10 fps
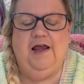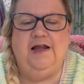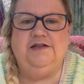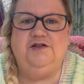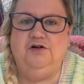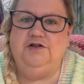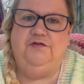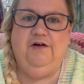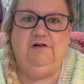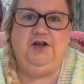It's not
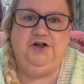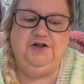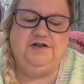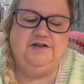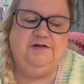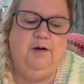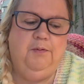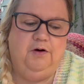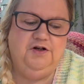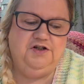very good, so I
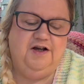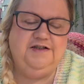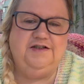apologise.